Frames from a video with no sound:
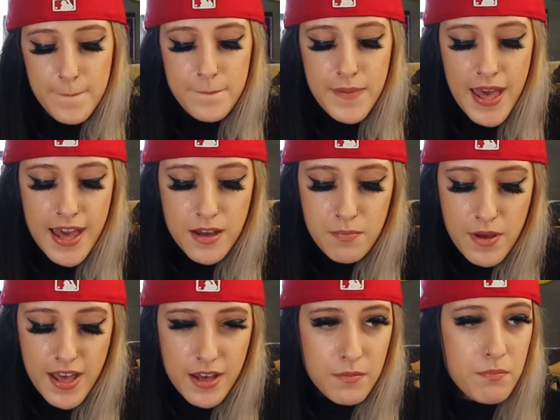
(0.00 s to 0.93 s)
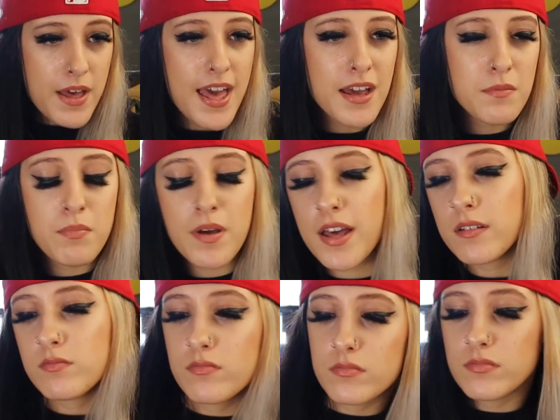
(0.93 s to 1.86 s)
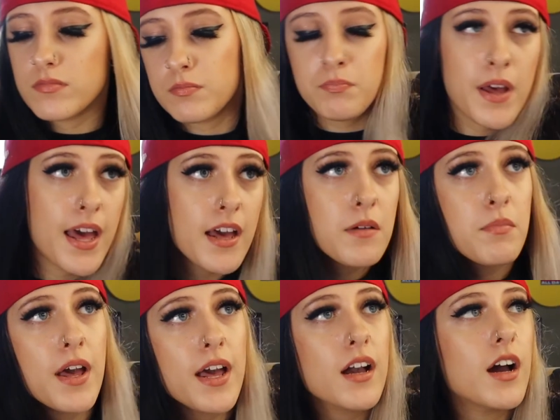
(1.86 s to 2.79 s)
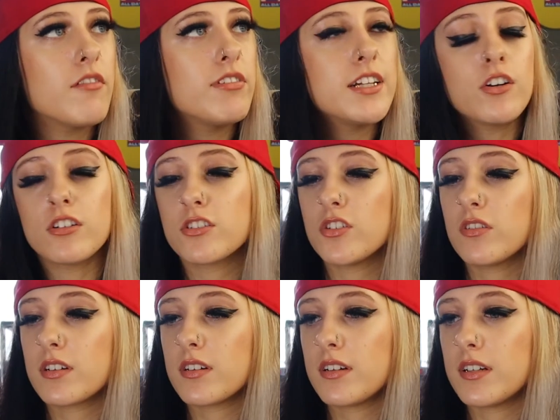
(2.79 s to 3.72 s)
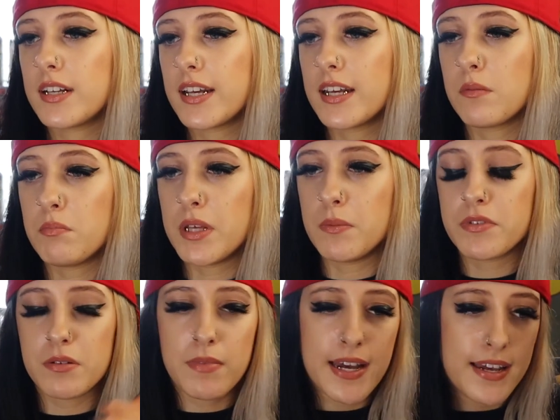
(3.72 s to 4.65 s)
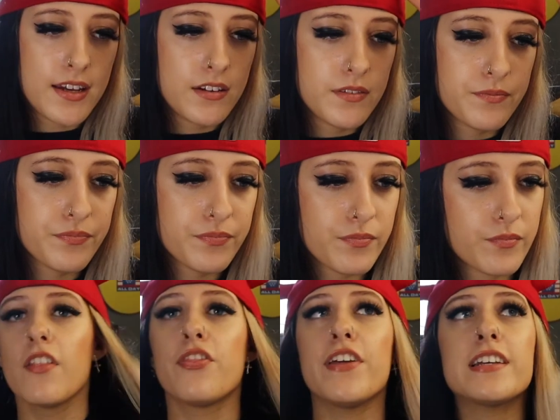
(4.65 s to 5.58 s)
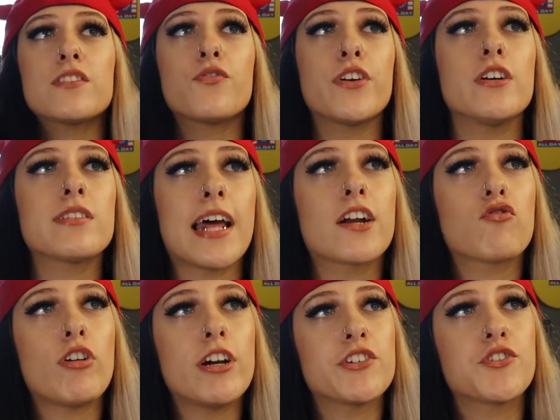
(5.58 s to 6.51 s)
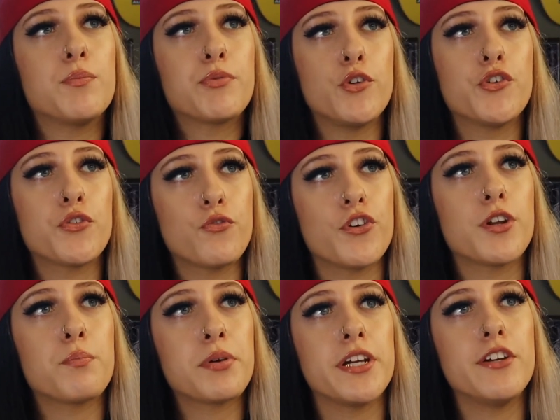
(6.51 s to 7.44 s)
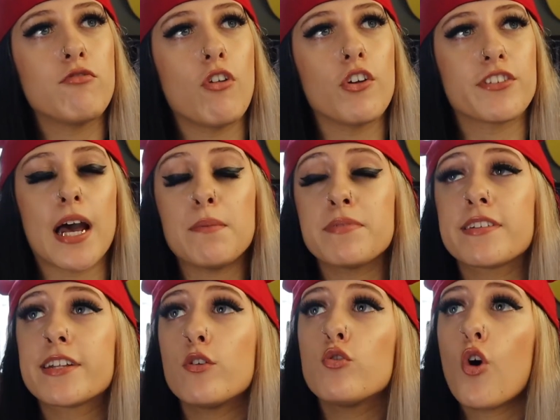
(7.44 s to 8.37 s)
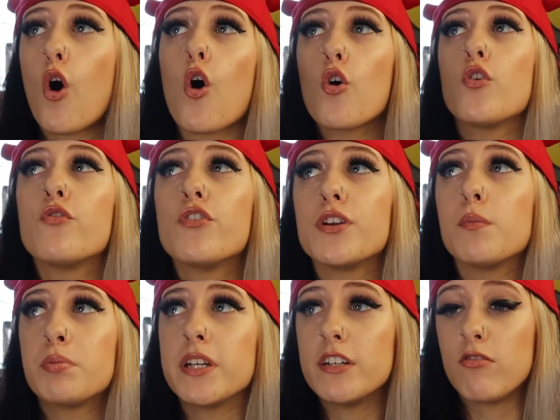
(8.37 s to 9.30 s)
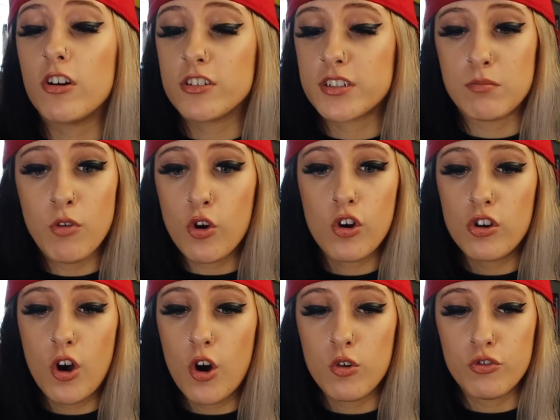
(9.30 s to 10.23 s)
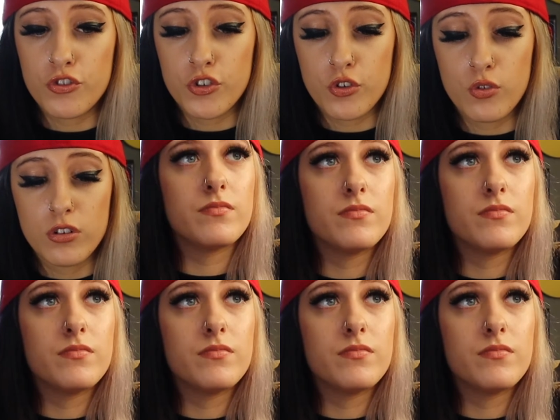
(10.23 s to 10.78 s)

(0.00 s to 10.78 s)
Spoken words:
Backpack, backpack, backpack. I really got to stop getting memes in my head. This feels like retribution for the P-rods. I'm still not over the P-rods. I'm not gonna hold you.